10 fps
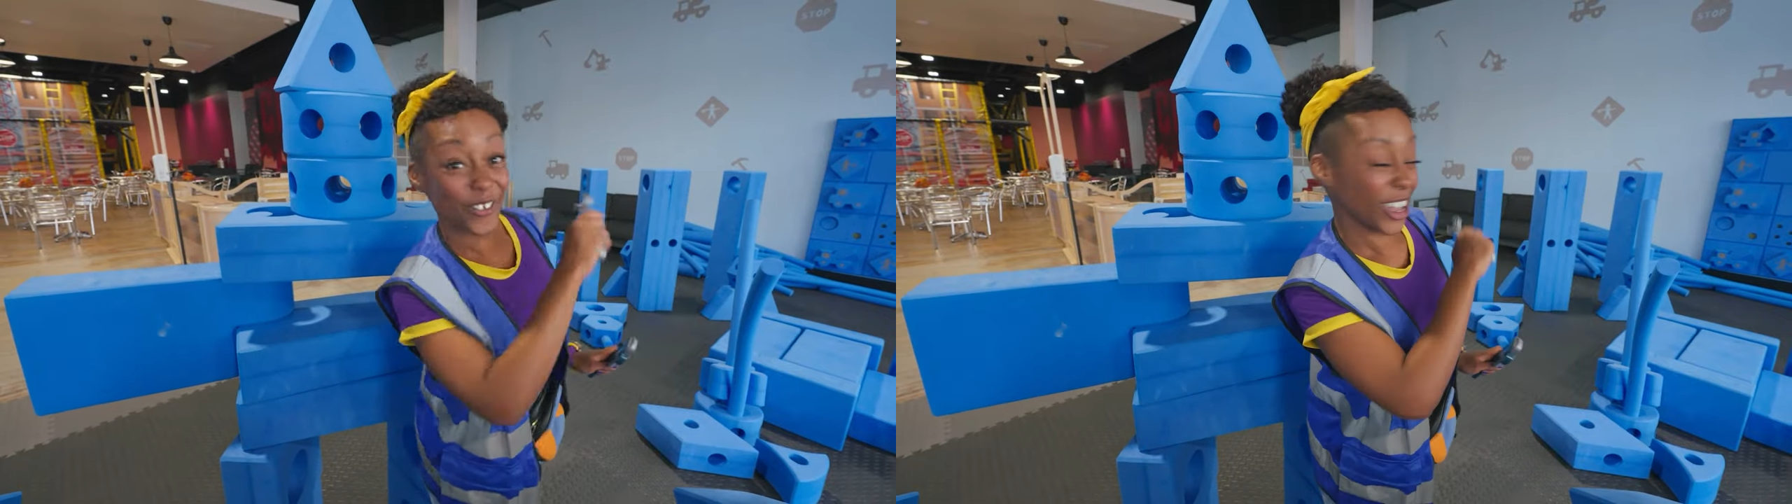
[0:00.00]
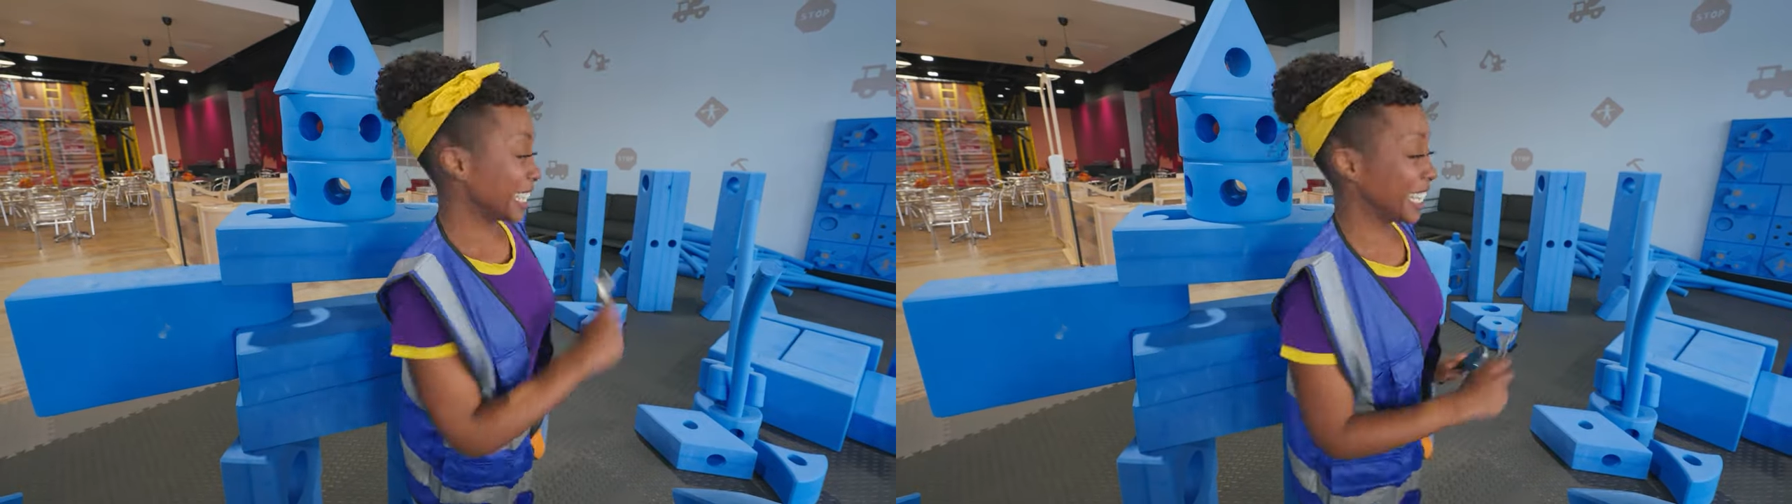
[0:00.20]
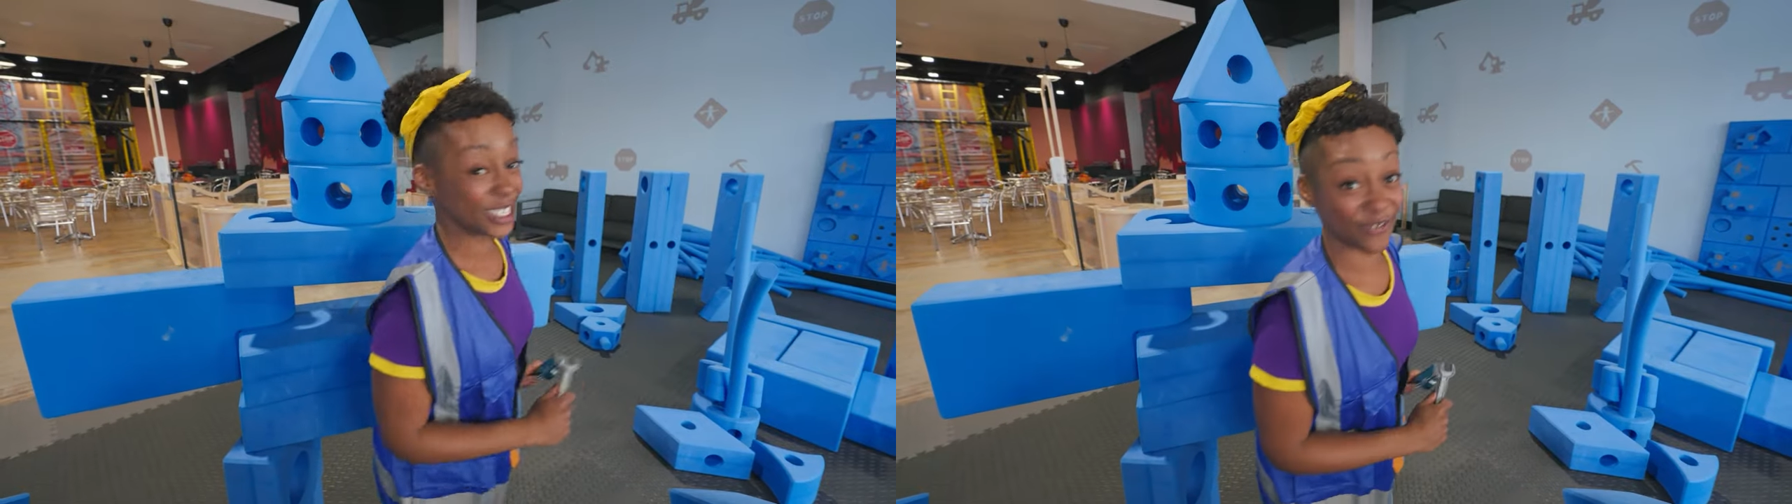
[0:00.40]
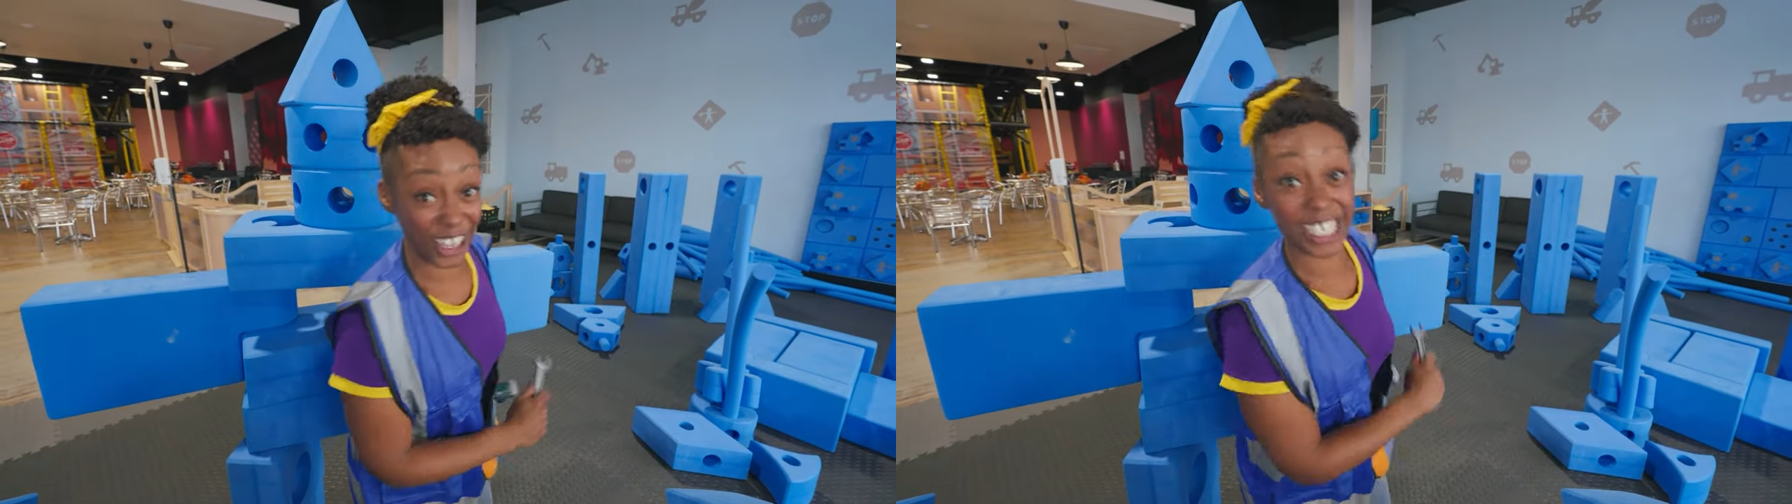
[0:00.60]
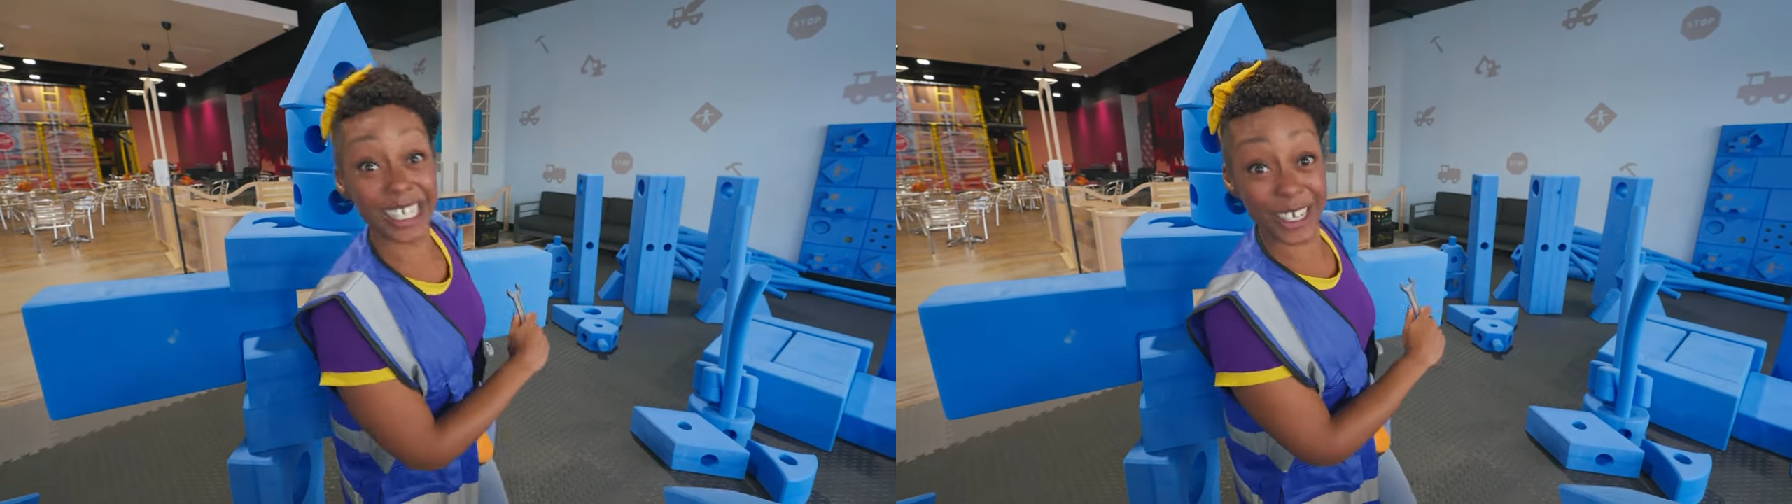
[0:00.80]
what needs
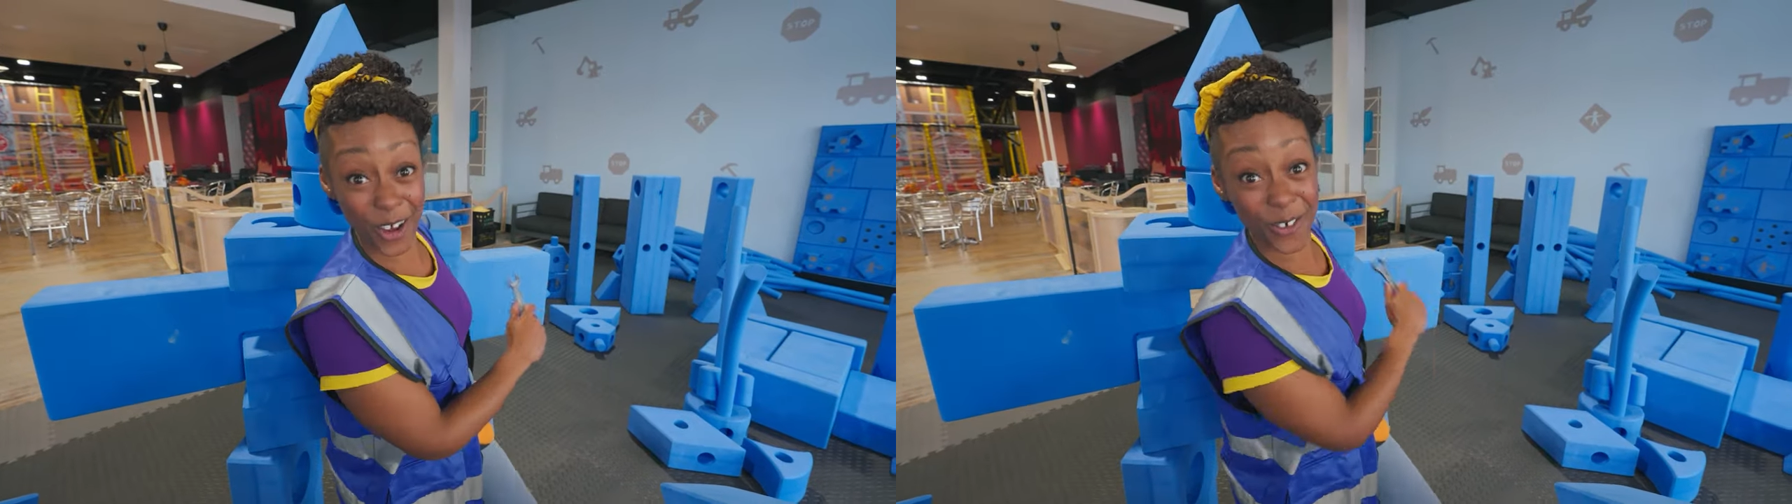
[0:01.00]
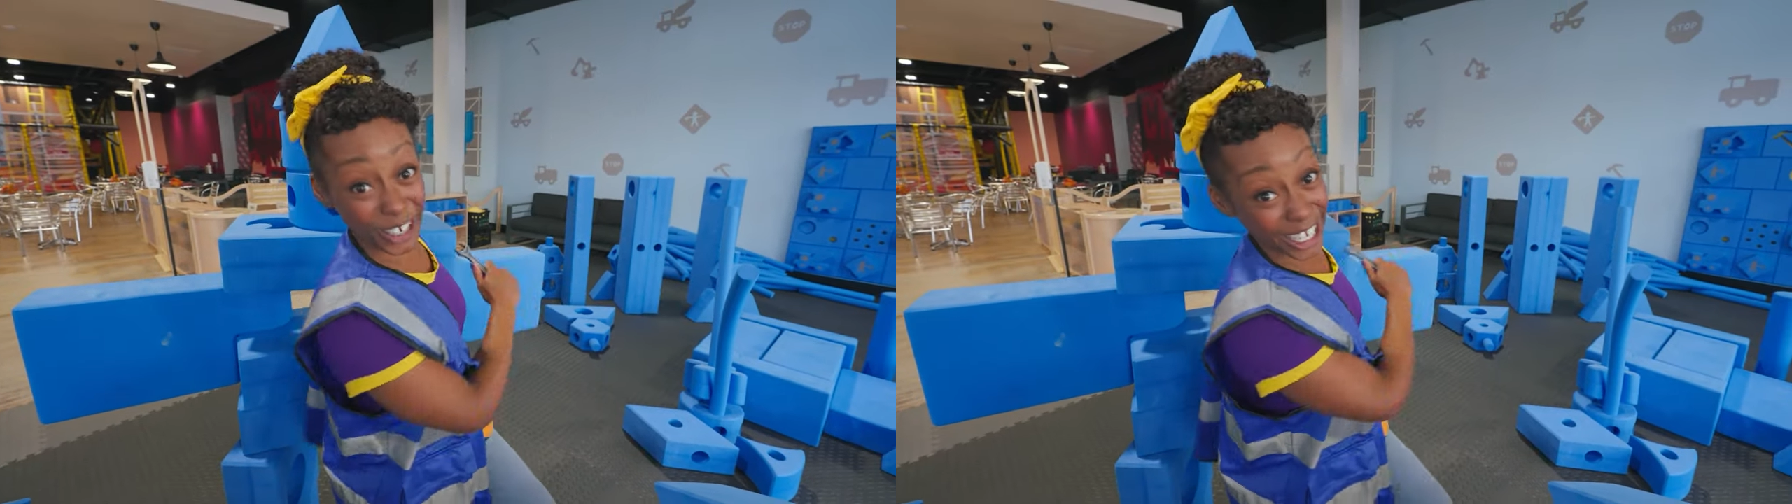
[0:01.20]
fixing over